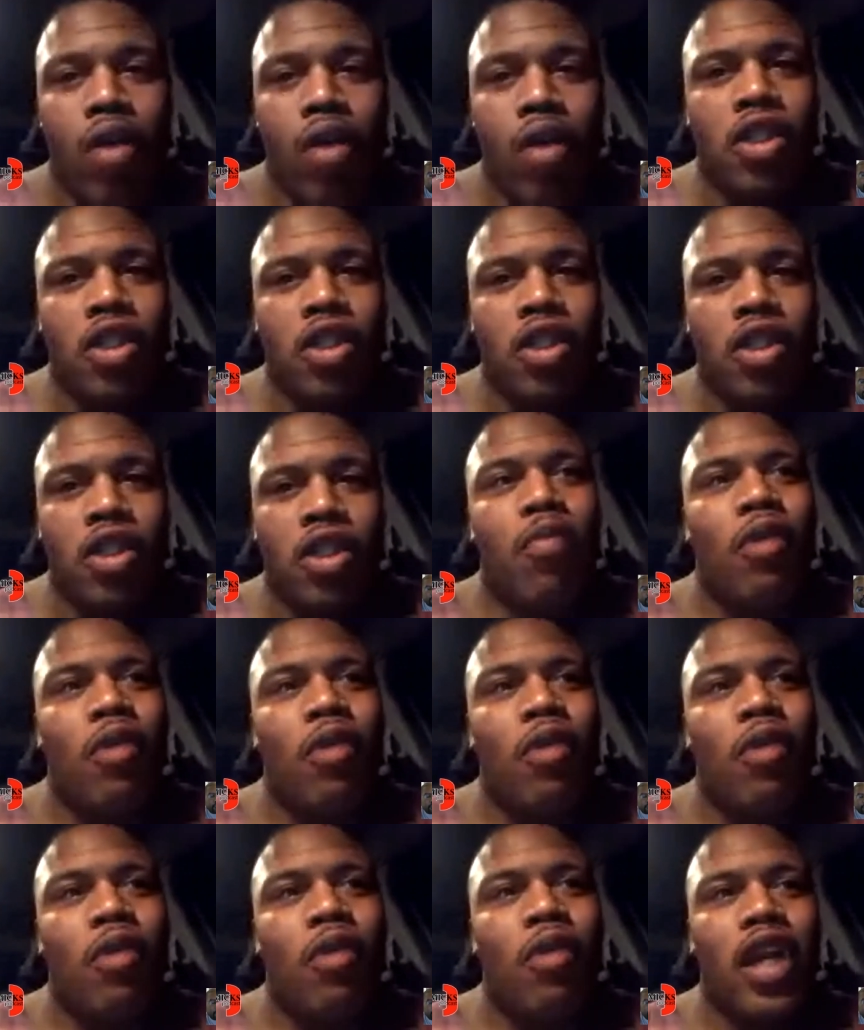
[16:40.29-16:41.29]
Just
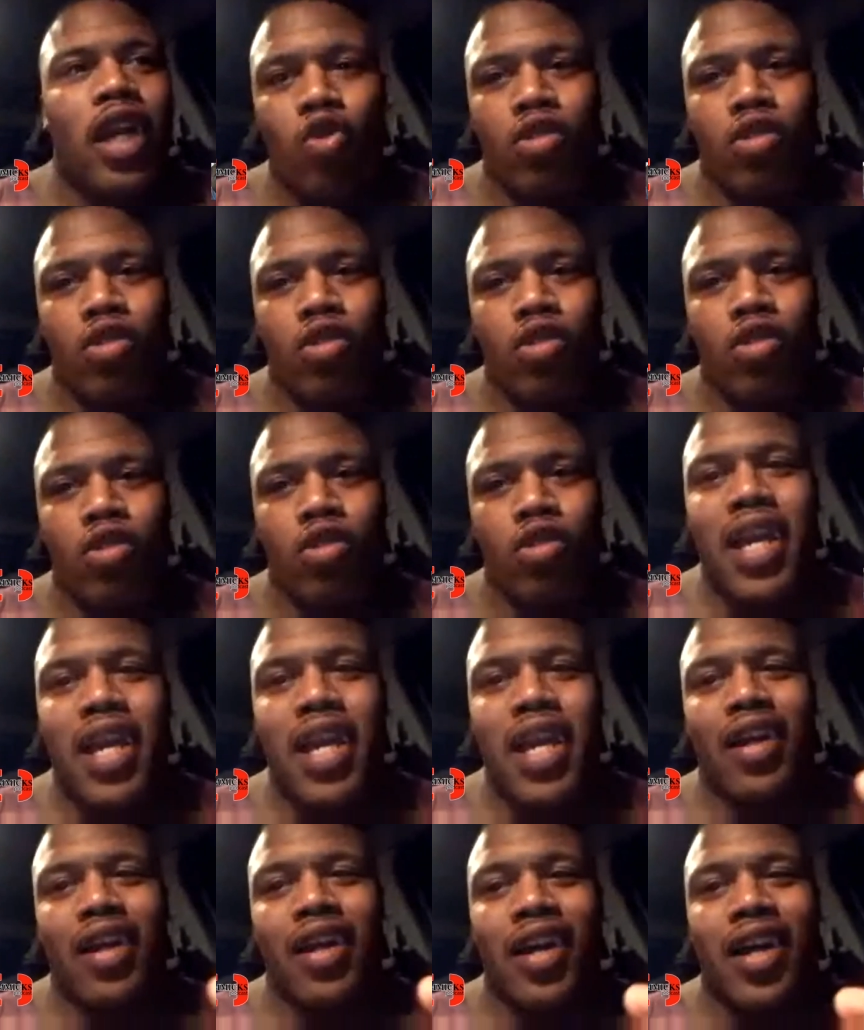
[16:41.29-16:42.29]
anybody who's
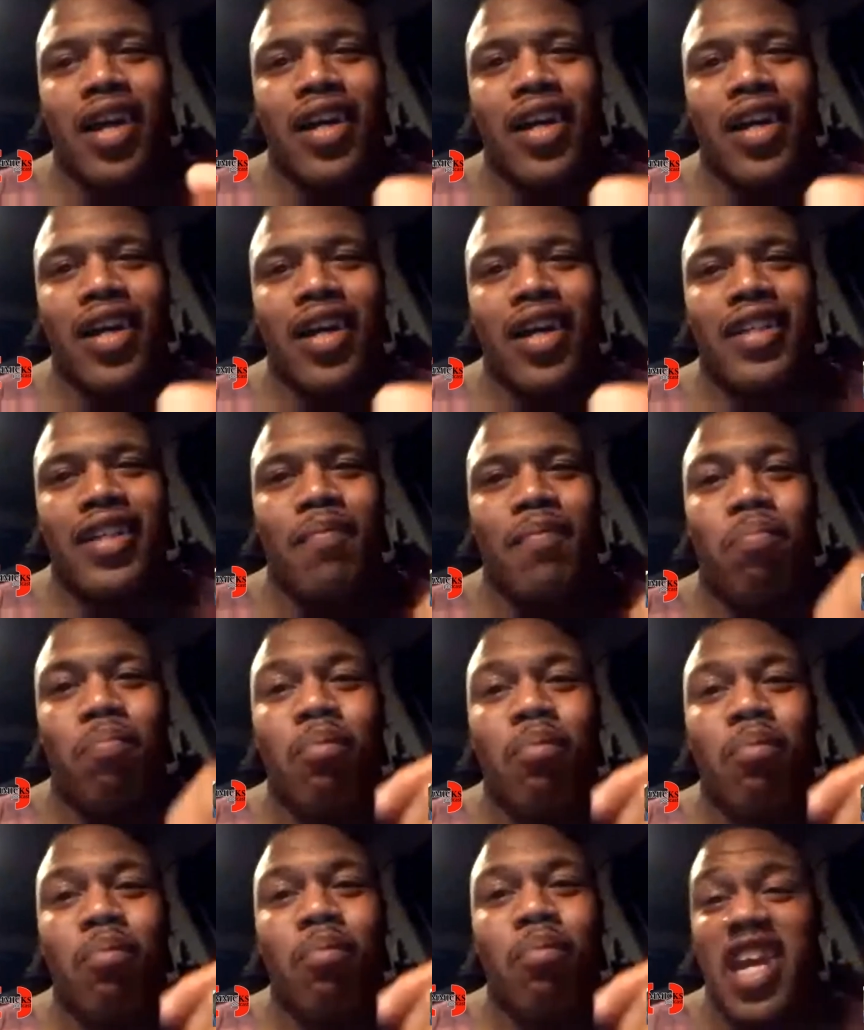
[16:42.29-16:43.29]
making
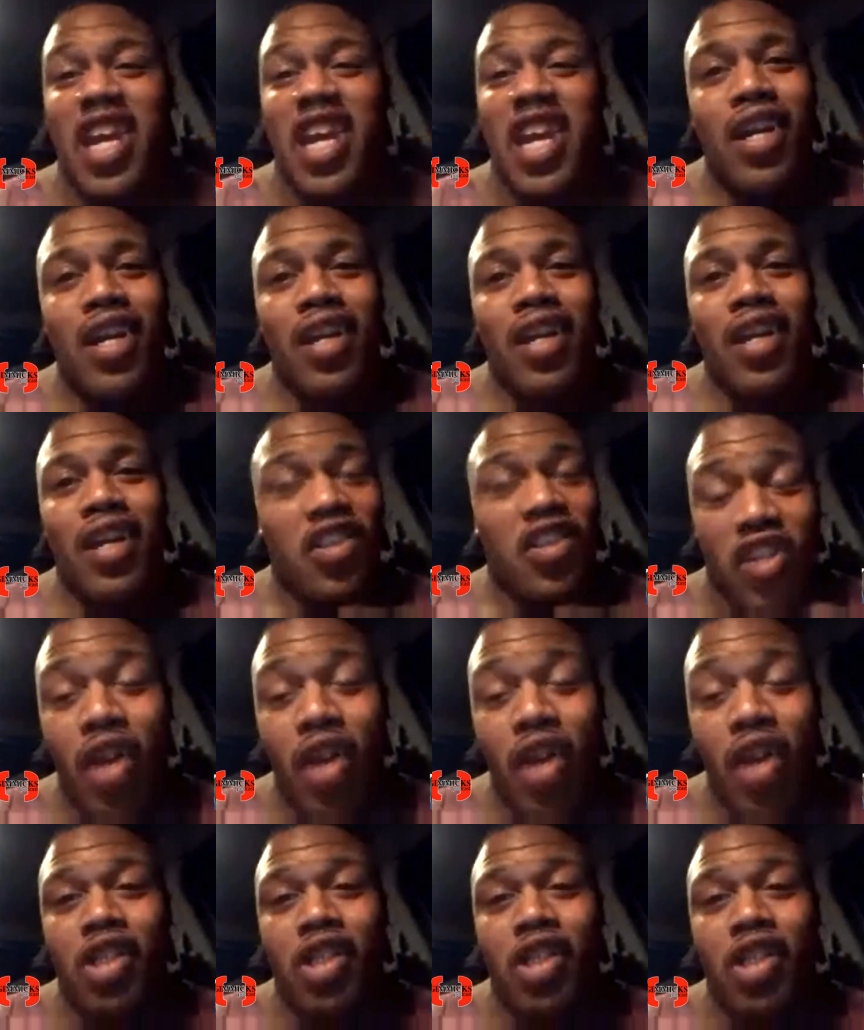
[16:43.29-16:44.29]

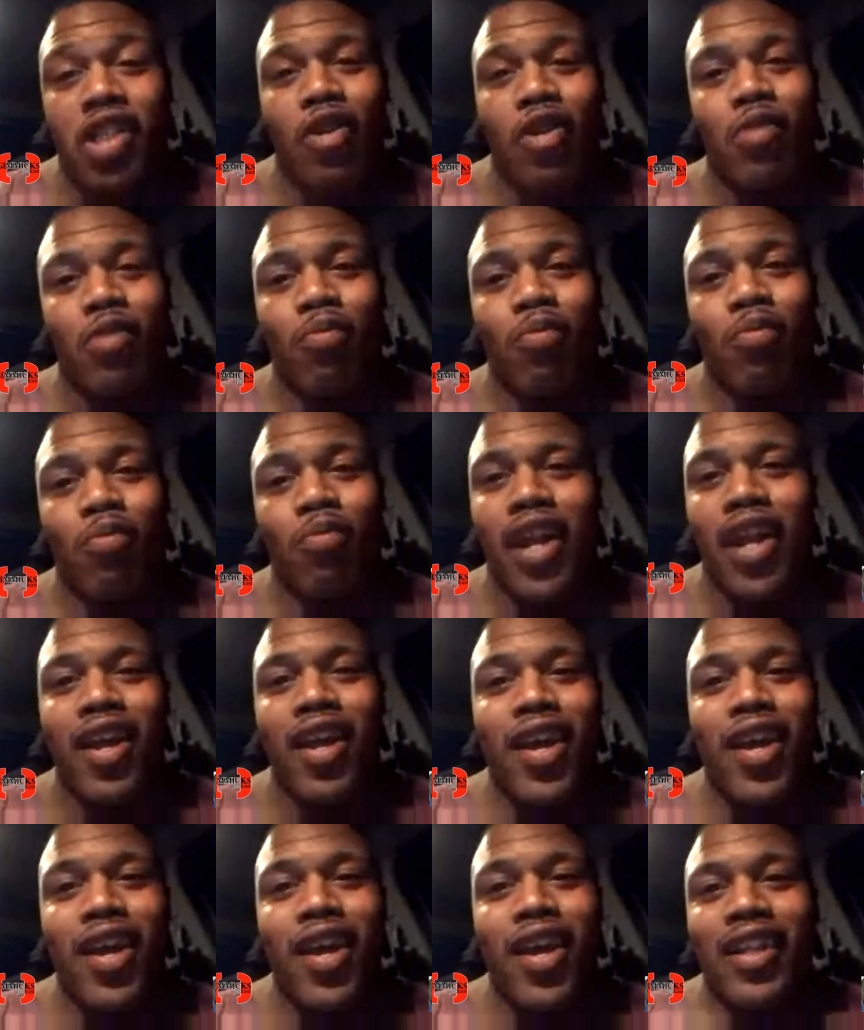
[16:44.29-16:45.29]
serious amounts of money,
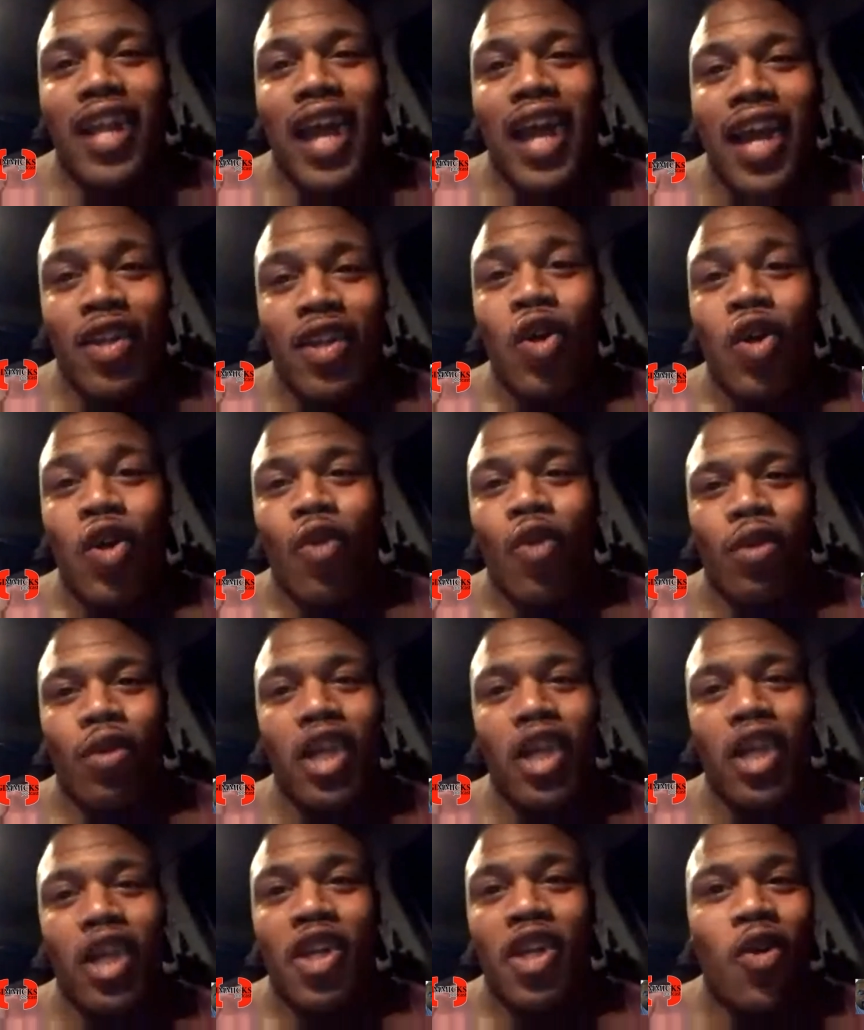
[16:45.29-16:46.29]
like doing what they're
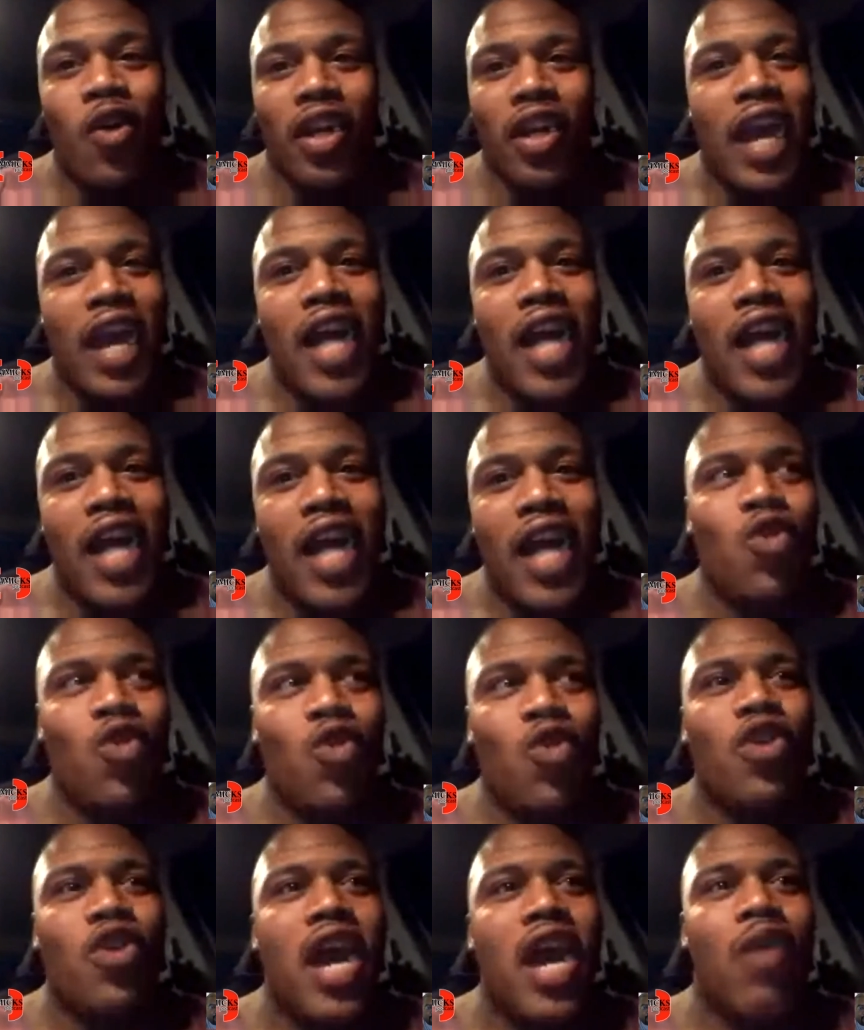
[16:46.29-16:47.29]
doing. That's who
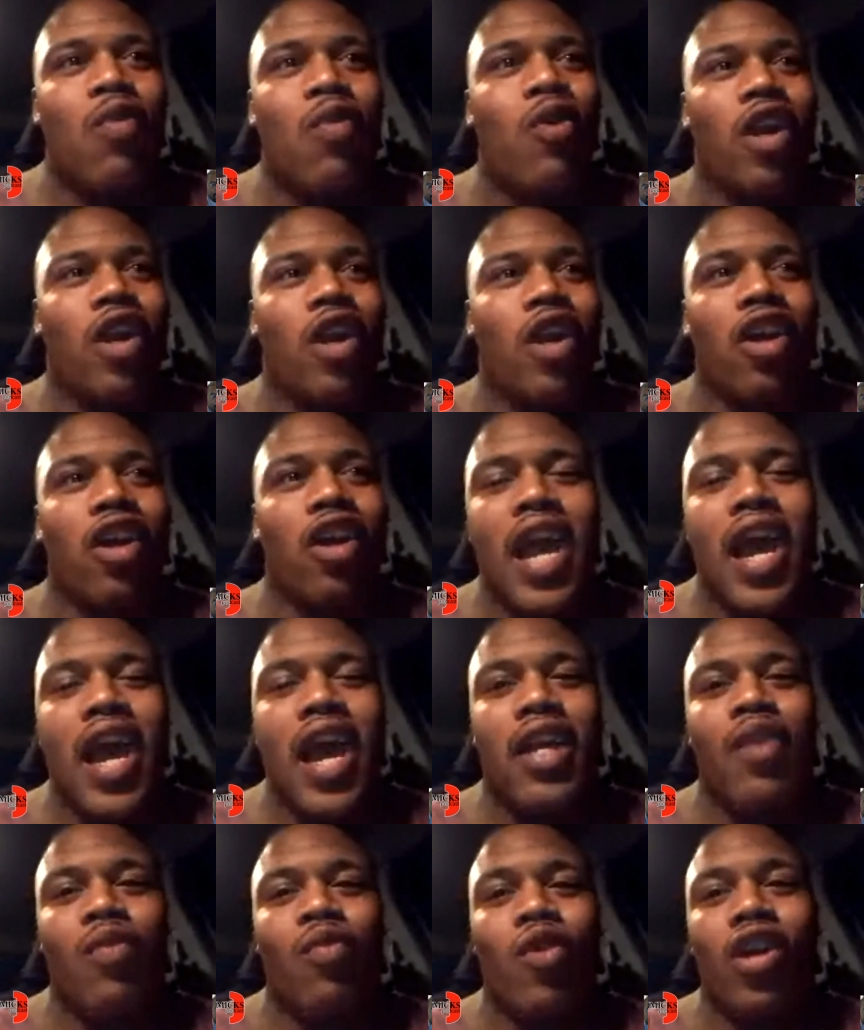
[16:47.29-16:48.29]
you kind of want to look at
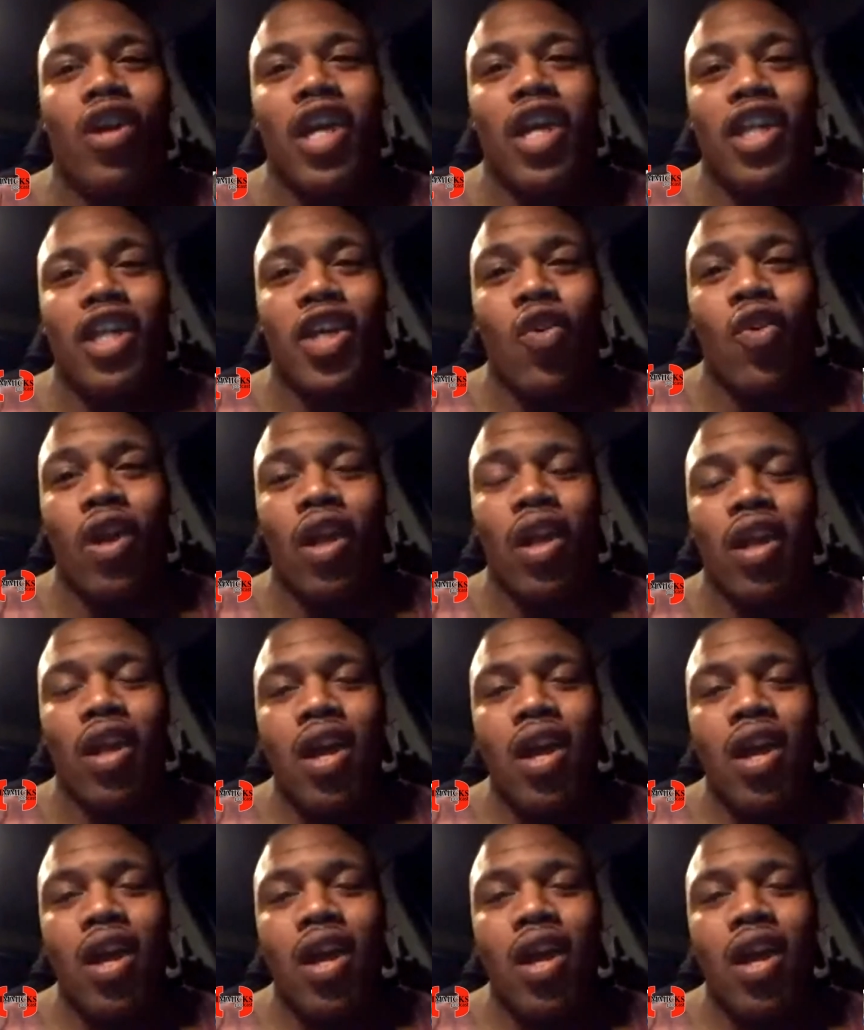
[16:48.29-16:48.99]
and what are they doing.